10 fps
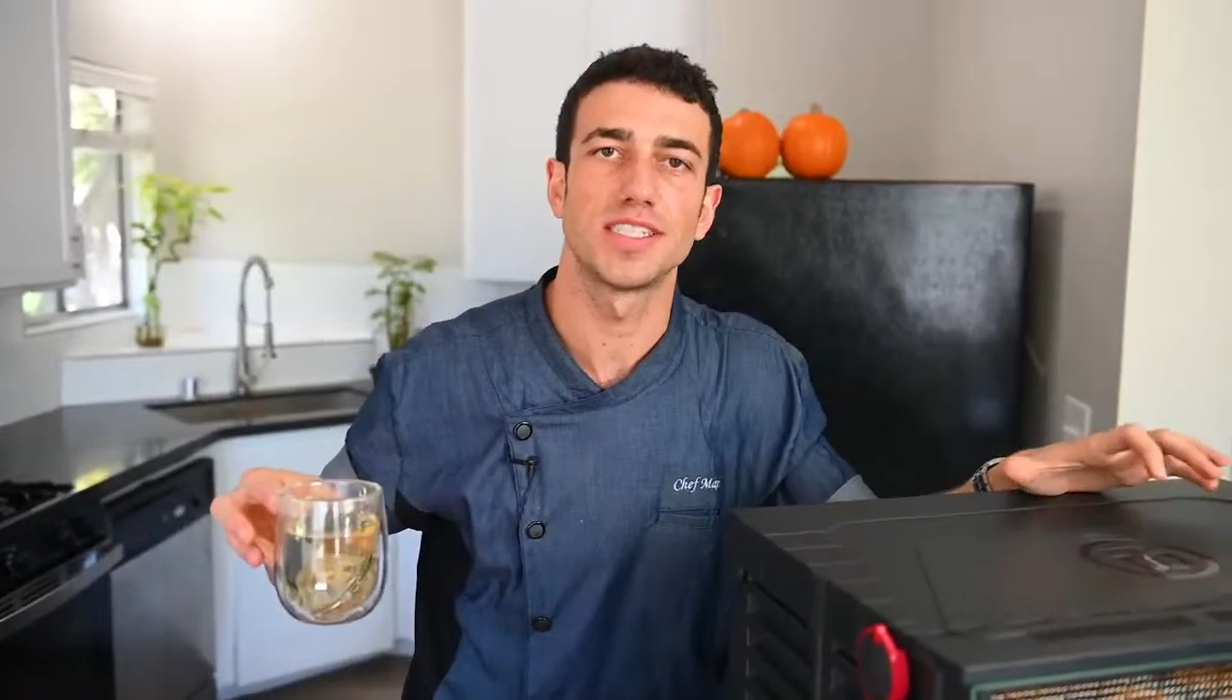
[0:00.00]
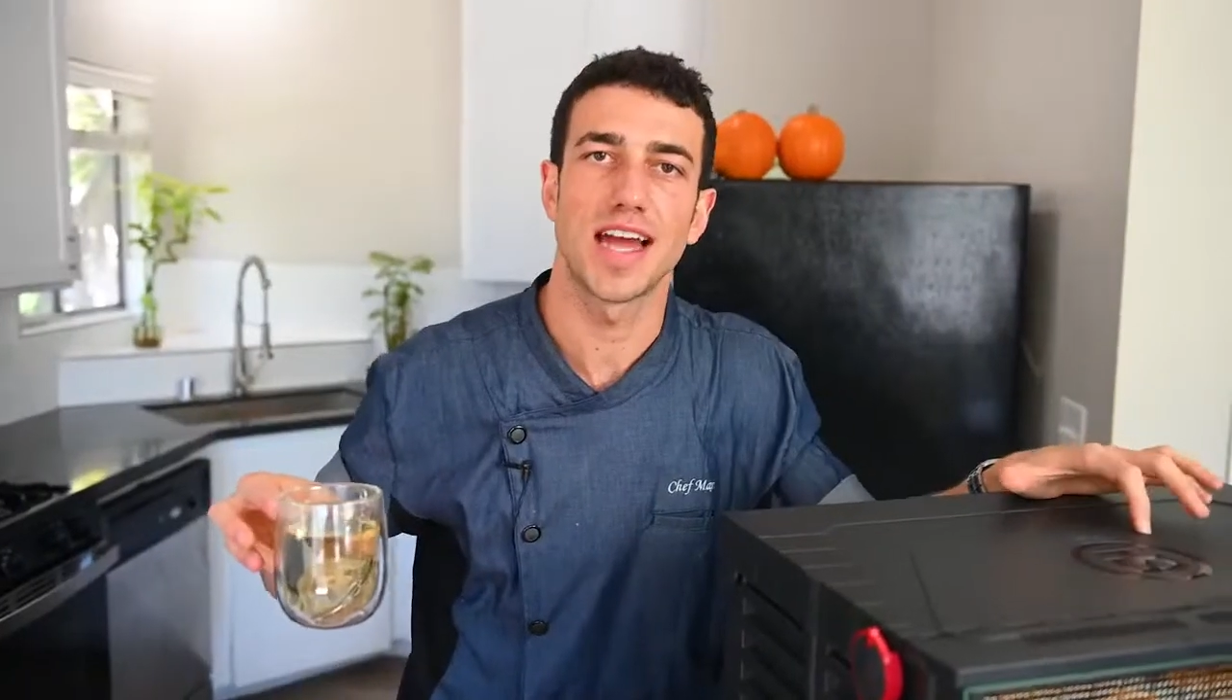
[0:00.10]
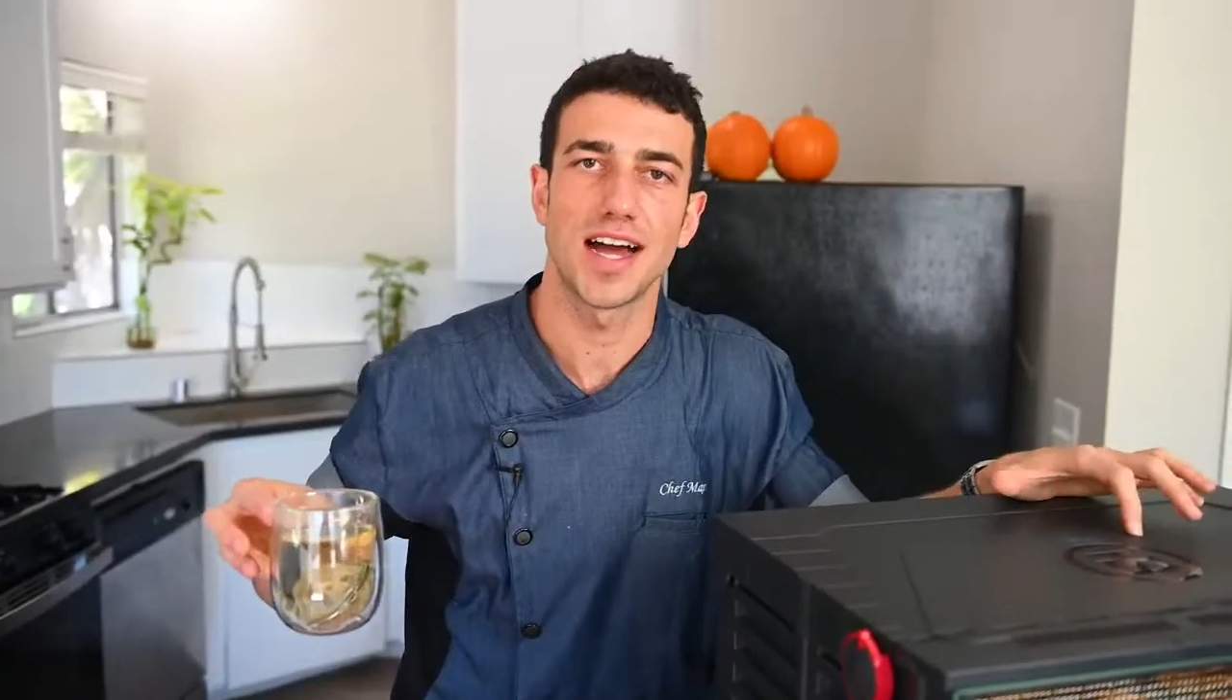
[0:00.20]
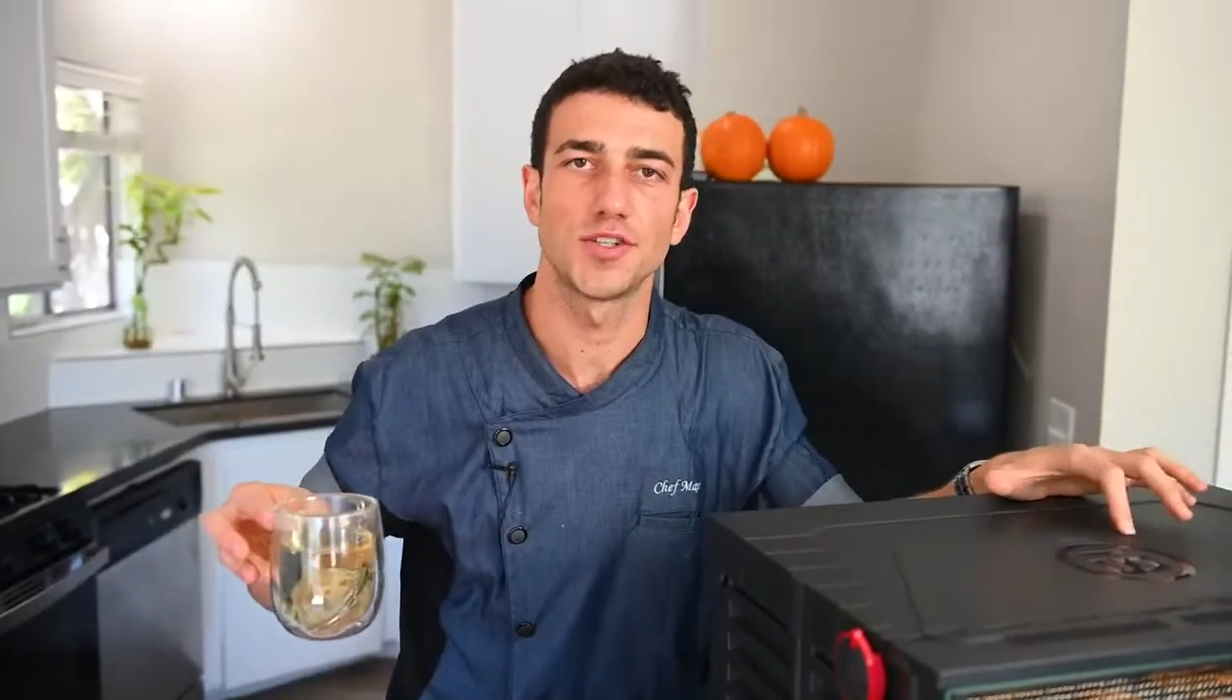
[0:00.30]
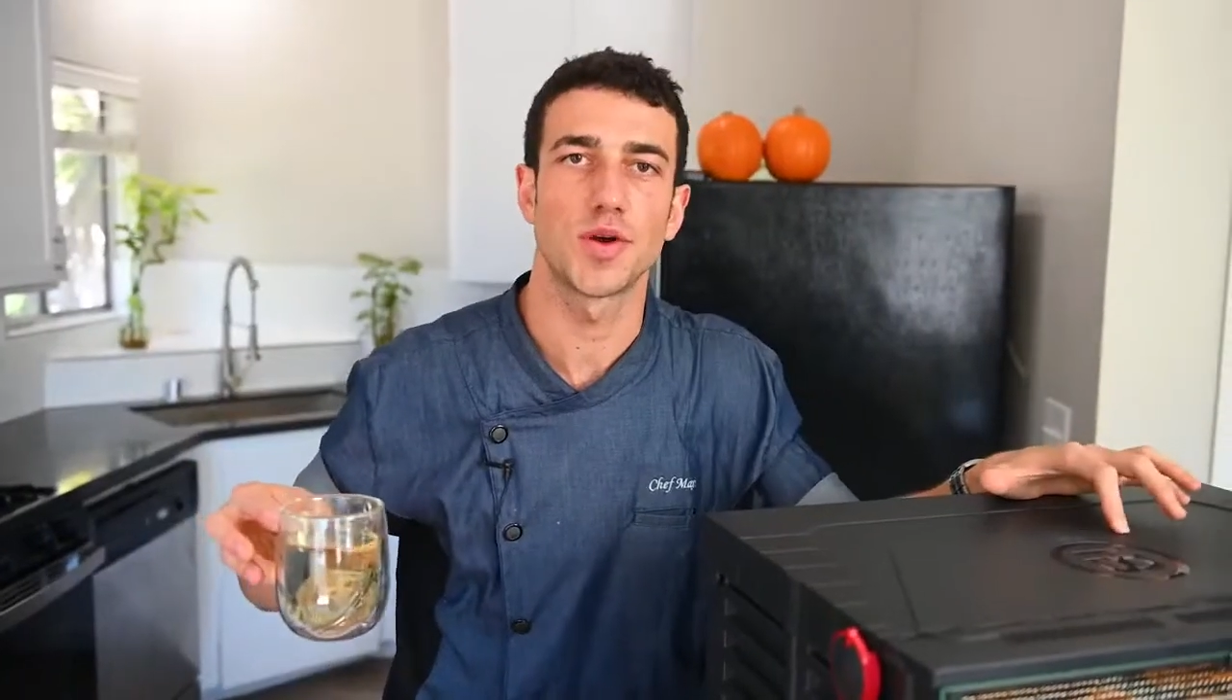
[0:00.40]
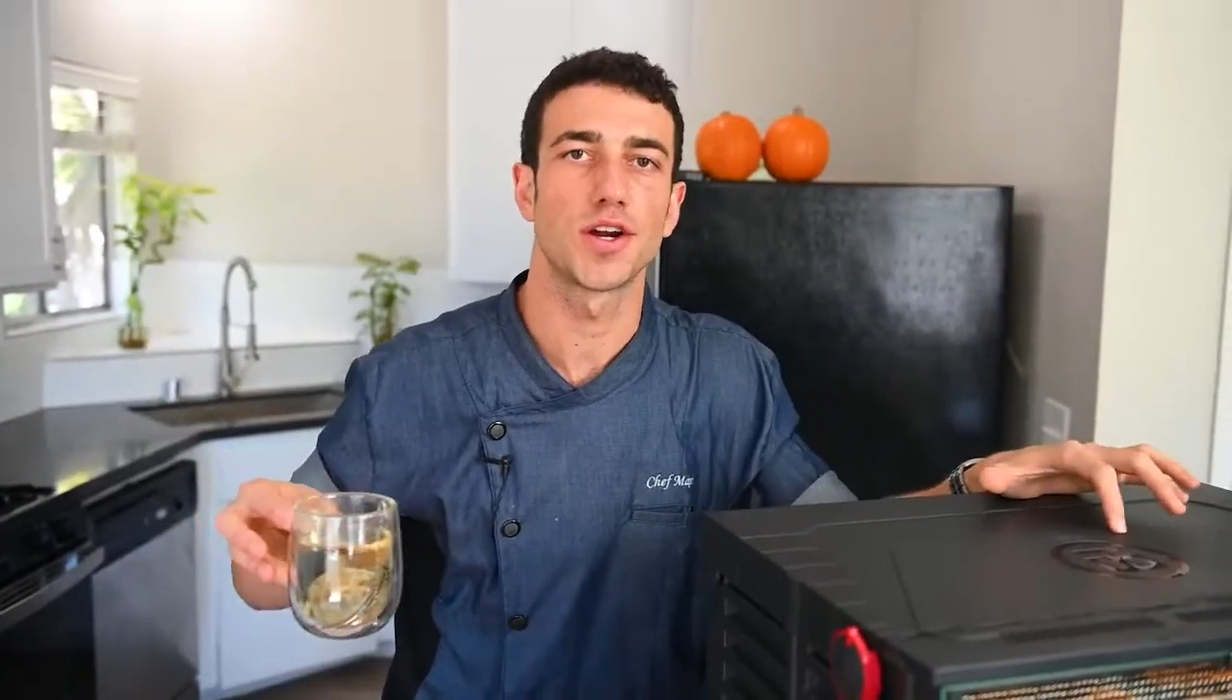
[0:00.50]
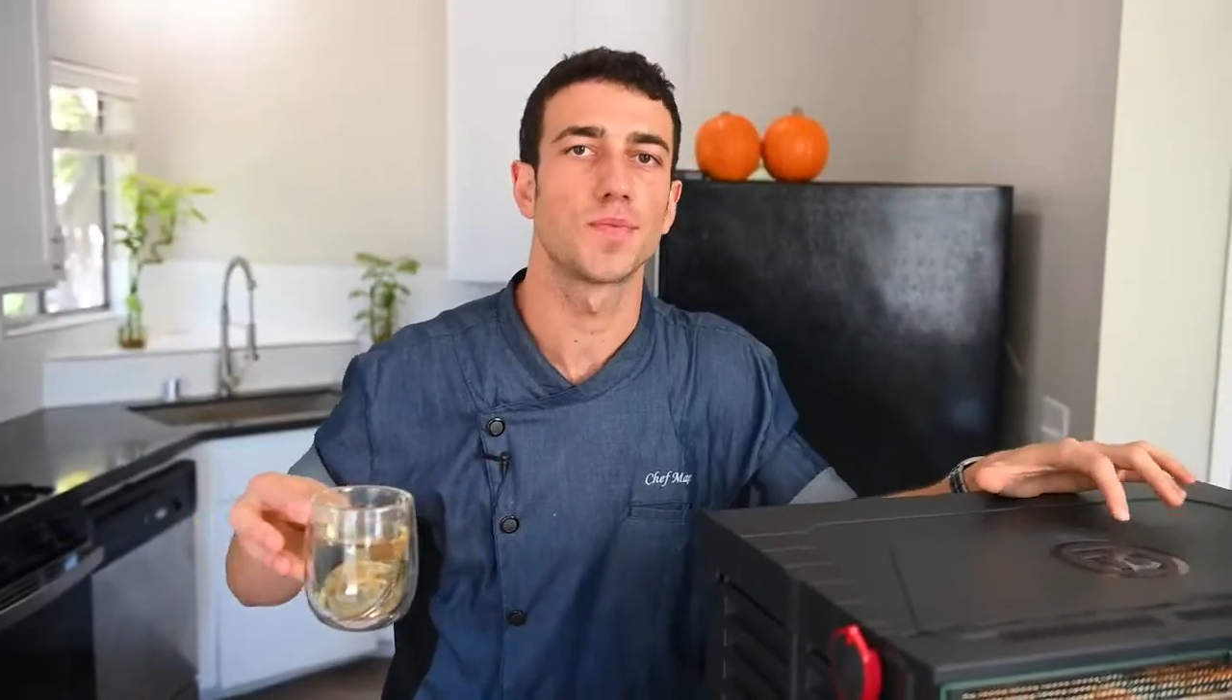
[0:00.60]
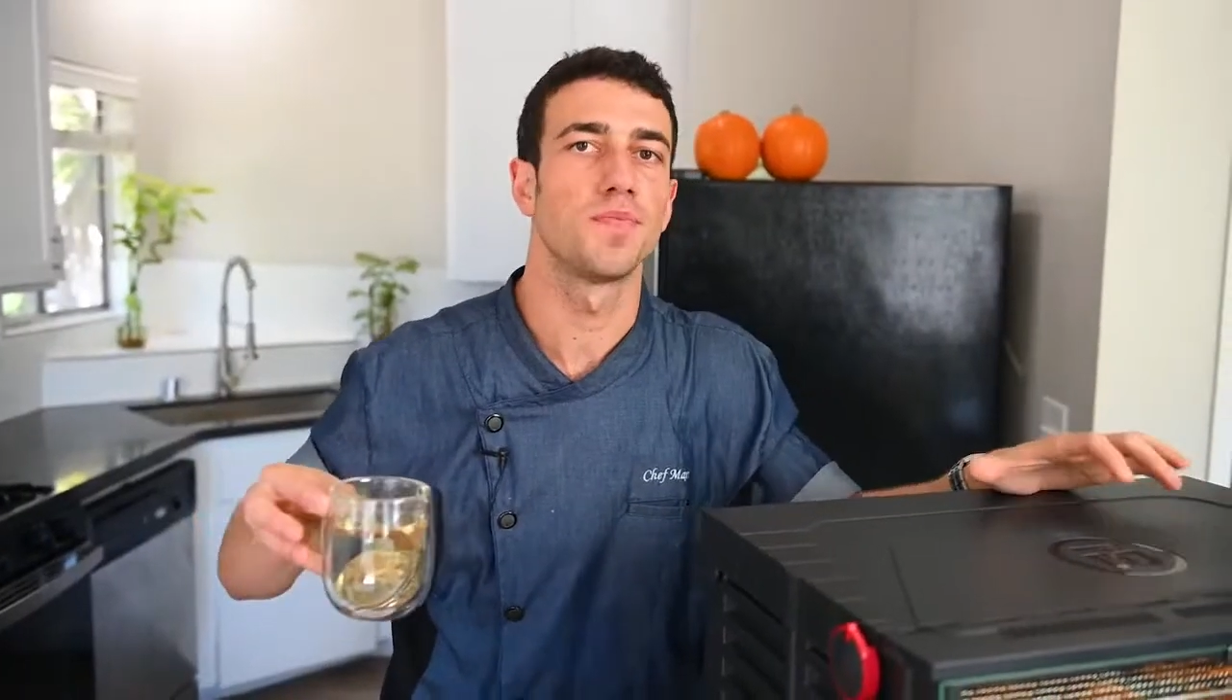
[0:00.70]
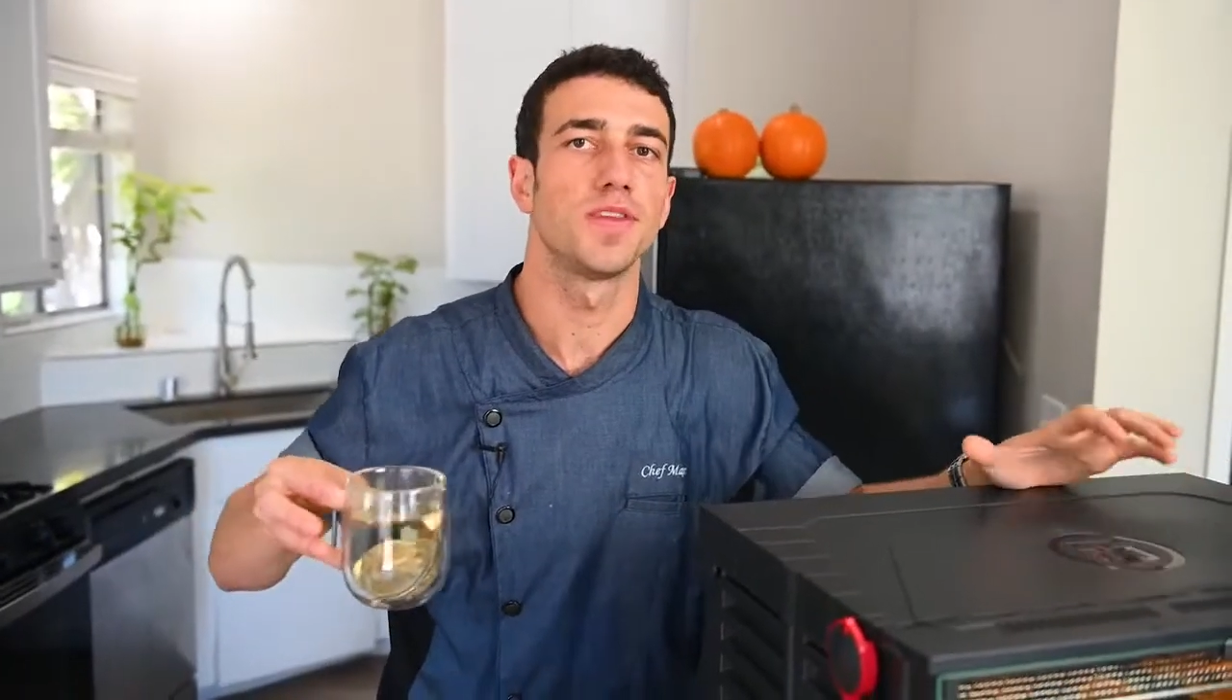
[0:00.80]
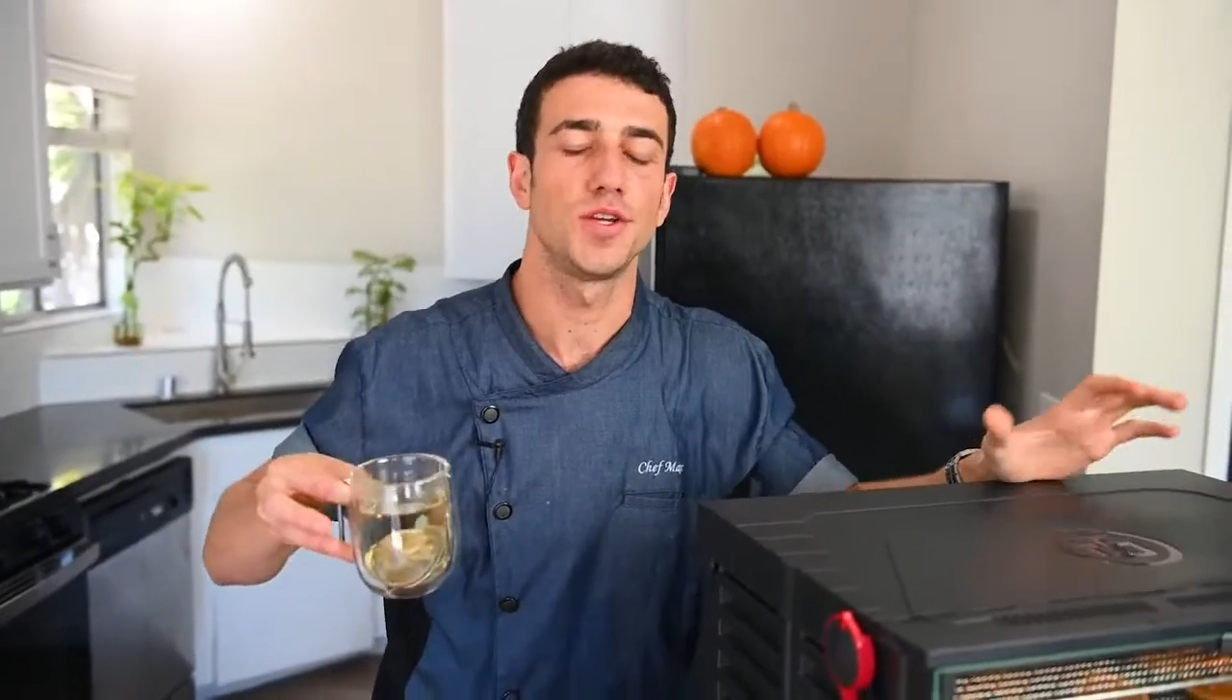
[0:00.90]

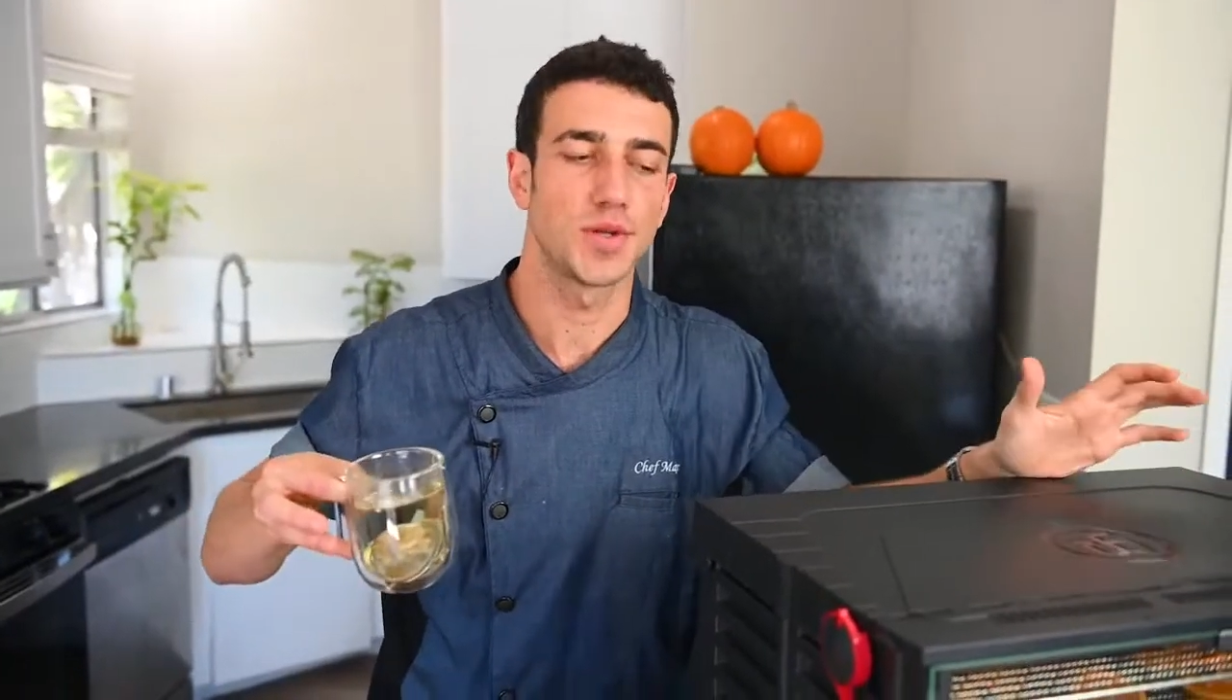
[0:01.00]
dehydrator